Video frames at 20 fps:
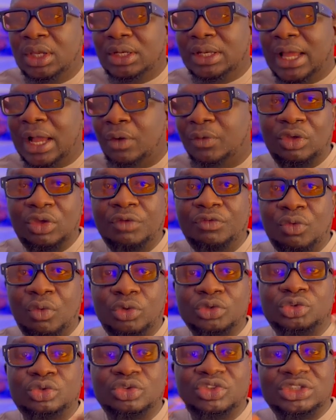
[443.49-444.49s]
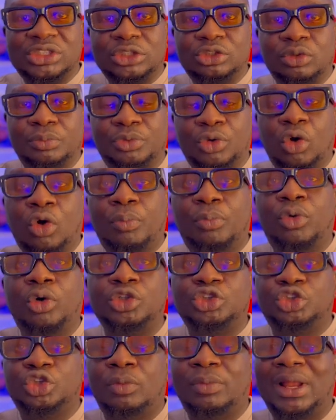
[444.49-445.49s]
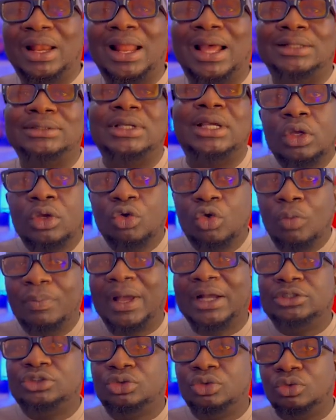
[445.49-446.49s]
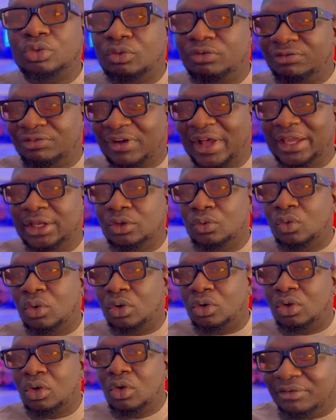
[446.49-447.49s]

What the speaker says: Now, if you want to set up your Upwork job alert, go back to find work.